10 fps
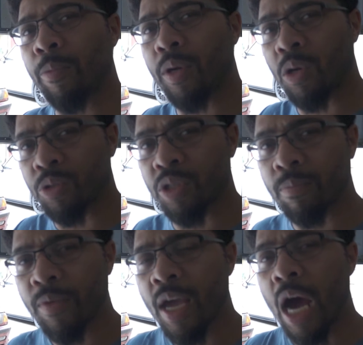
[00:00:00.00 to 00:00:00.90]
bit older.
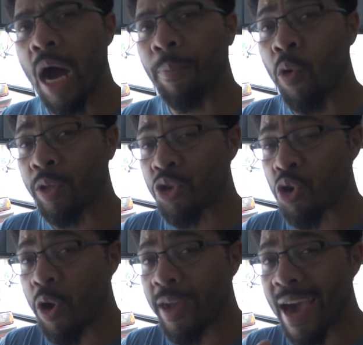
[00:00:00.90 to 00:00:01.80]
I'm going to
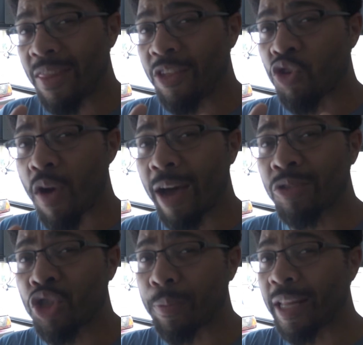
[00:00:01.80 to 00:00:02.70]
show you kind of the trials
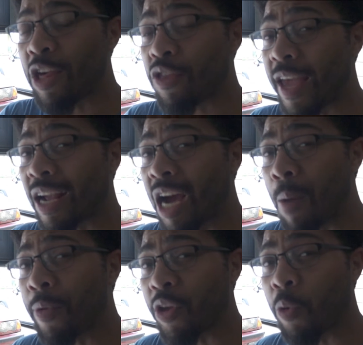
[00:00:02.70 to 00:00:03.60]
and tribulations that
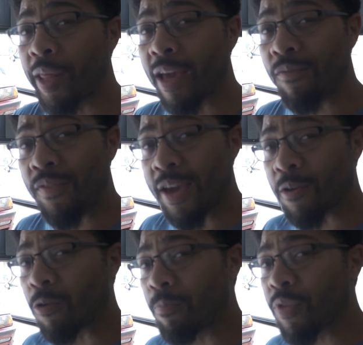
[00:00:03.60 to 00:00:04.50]
come with owning a
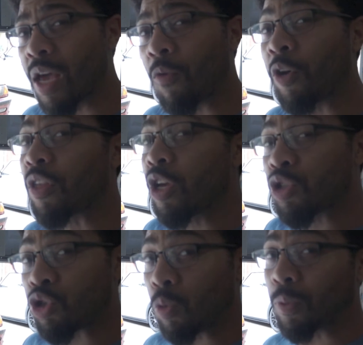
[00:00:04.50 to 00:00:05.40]
vehicle with
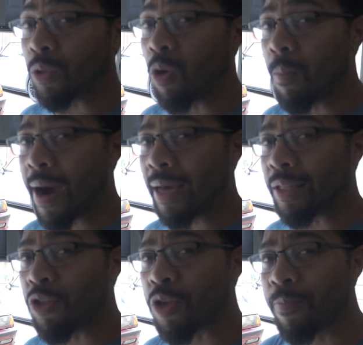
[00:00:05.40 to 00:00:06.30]
super low
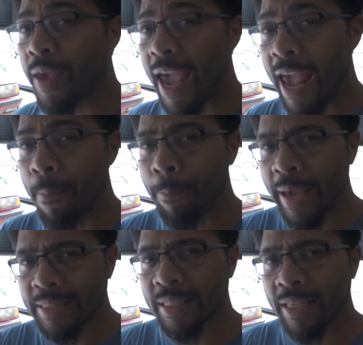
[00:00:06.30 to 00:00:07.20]
mileage, and
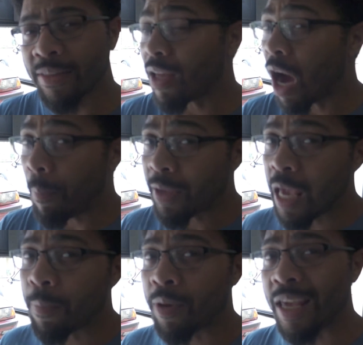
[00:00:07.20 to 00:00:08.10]
basically
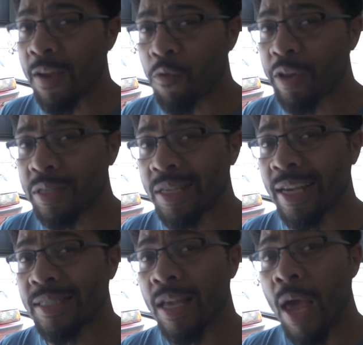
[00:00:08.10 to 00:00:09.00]
upkeep on an
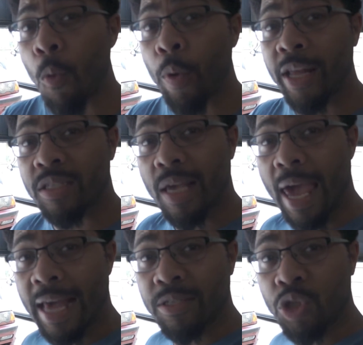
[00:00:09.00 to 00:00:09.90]
E46 when it's
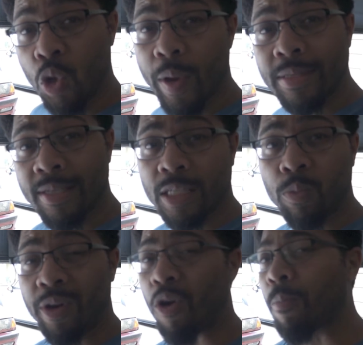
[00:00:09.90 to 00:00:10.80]
as new as this
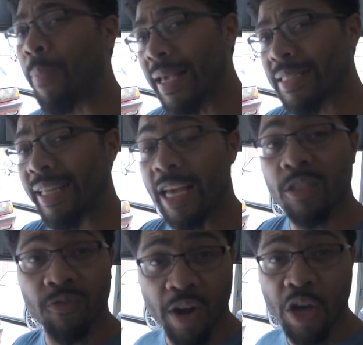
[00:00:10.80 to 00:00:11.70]
one, or basically
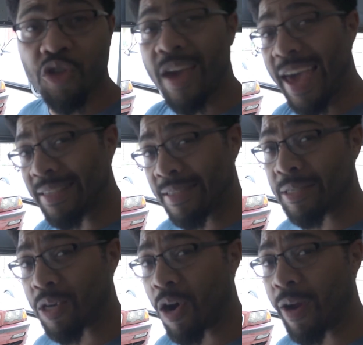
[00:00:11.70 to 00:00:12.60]
as fresh as
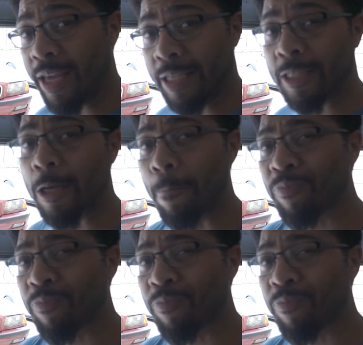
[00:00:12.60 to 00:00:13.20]
this car is. So